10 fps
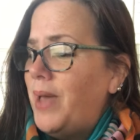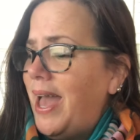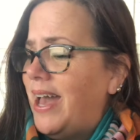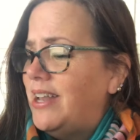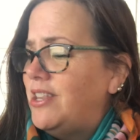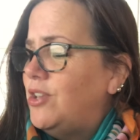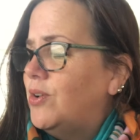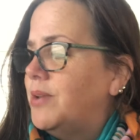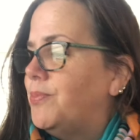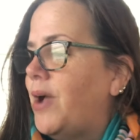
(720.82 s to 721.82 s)
bad. You
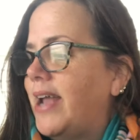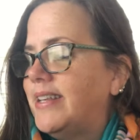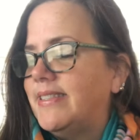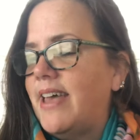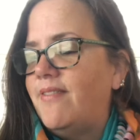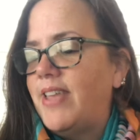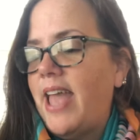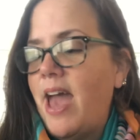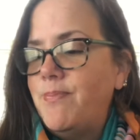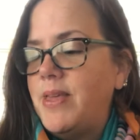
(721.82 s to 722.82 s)
can practice having
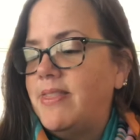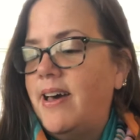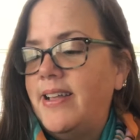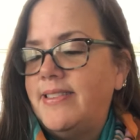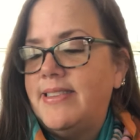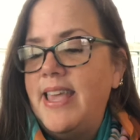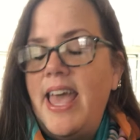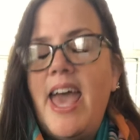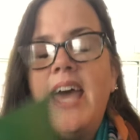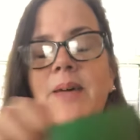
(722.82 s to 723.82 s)
happy thoughts
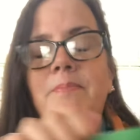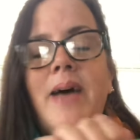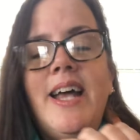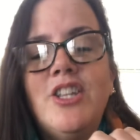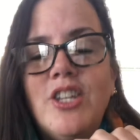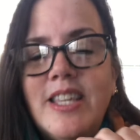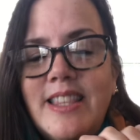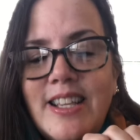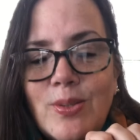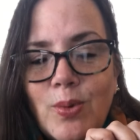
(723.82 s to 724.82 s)
and imagining
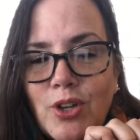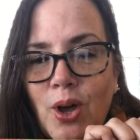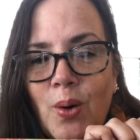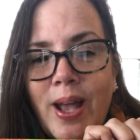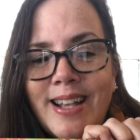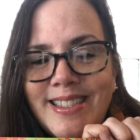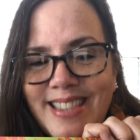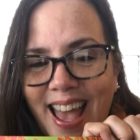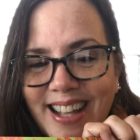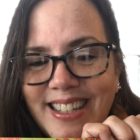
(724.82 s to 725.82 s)
things will go
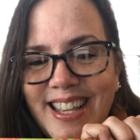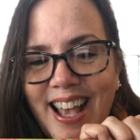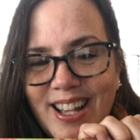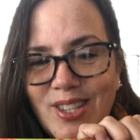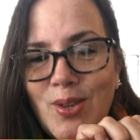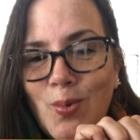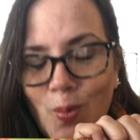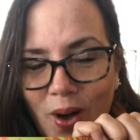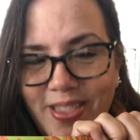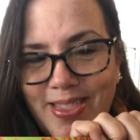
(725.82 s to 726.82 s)
exactly as you
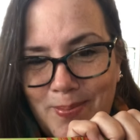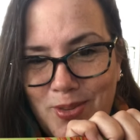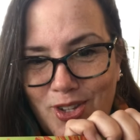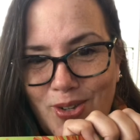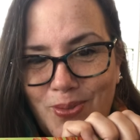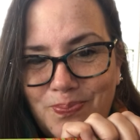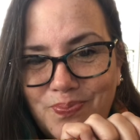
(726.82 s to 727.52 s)
want them to.